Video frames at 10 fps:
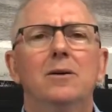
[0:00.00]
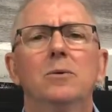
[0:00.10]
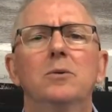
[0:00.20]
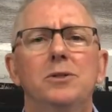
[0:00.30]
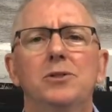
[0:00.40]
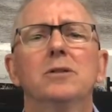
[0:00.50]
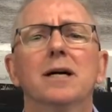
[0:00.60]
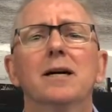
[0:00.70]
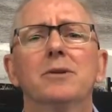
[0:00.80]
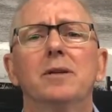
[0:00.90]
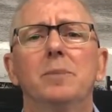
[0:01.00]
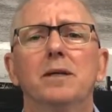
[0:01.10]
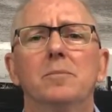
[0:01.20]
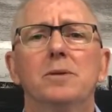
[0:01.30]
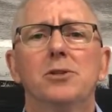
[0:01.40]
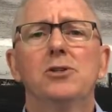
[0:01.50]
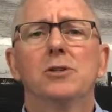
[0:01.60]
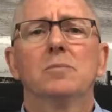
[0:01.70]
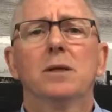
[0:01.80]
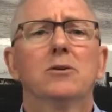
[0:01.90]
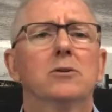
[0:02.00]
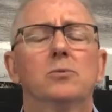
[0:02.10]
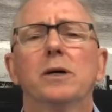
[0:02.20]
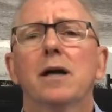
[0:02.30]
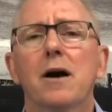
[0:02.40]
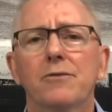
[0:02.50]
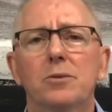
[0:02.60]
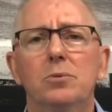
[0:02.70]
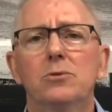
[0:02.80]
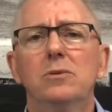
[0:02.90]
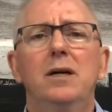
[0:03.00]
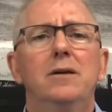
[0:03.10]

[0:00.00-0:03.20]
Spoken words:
Well, we still are in a better position because we're comfortable,